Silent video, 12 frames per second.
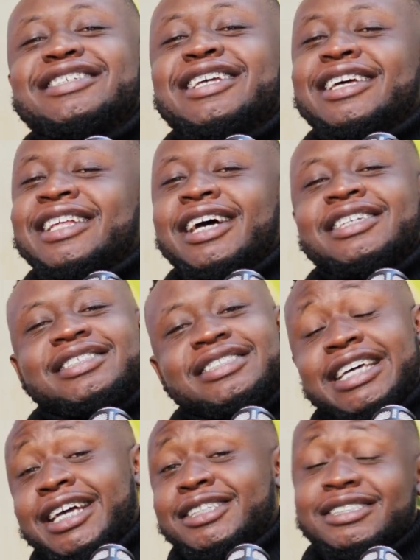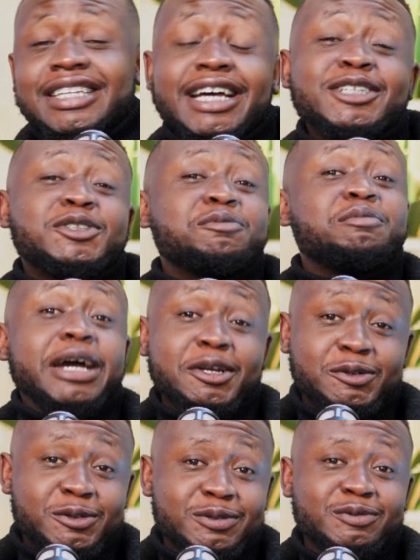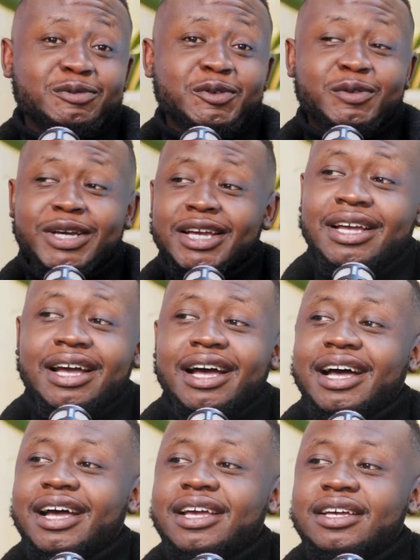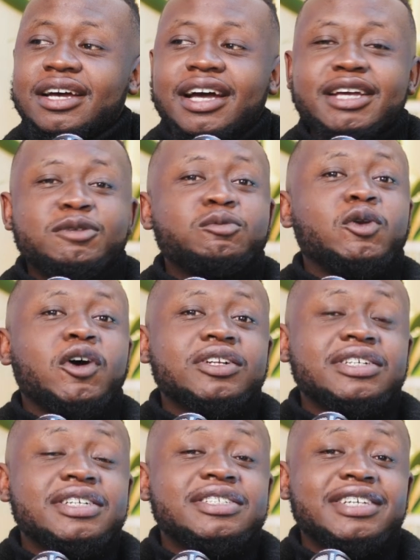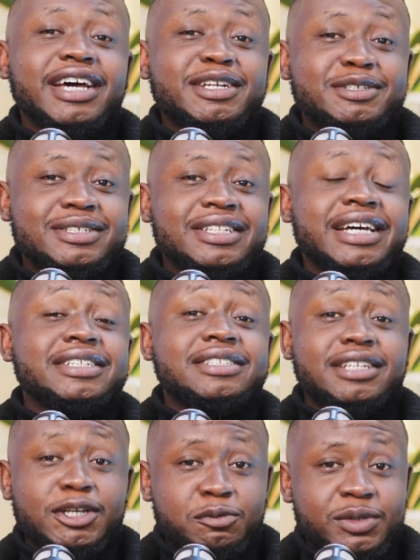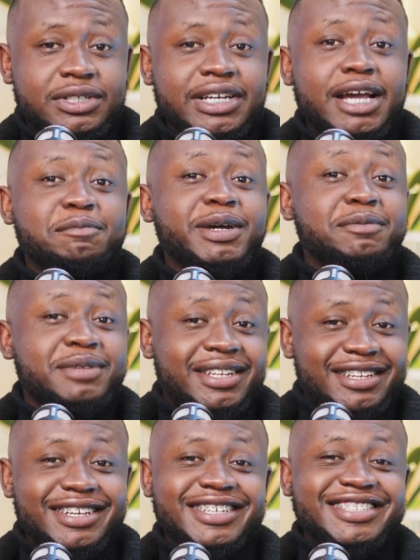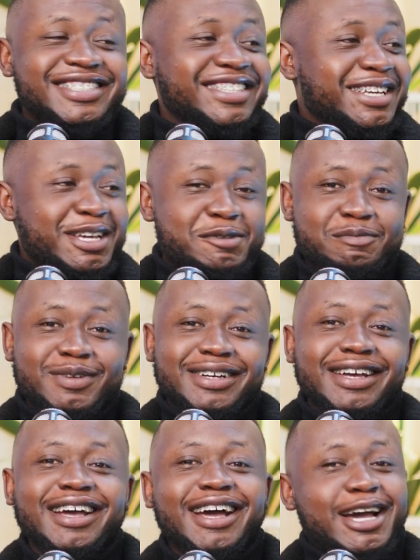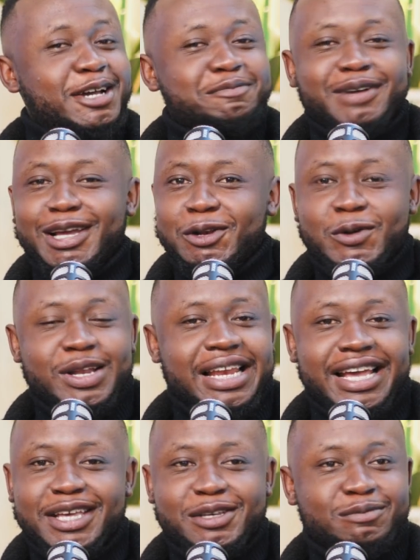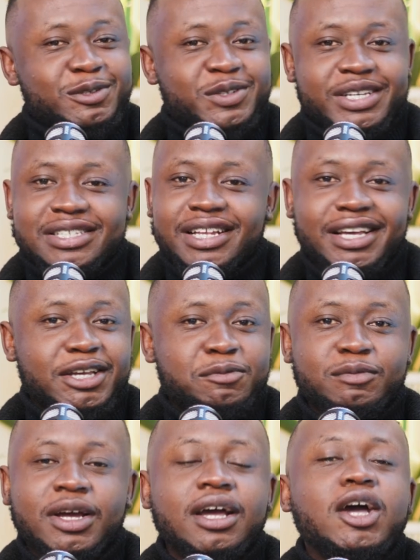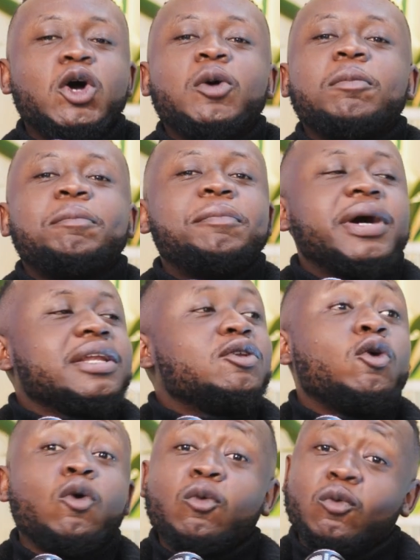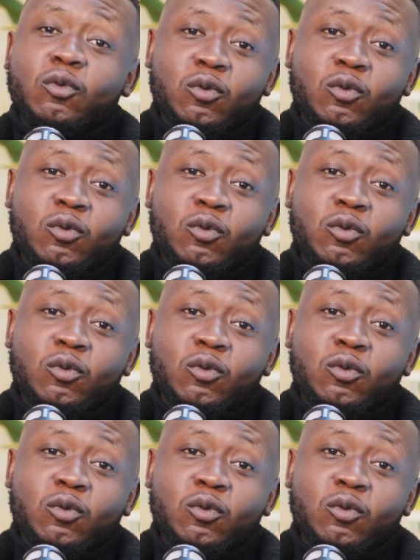Yeah, that's Michael, okay? I am not attached to that statement. I might be next to him. I might look like him, dress like him. But no.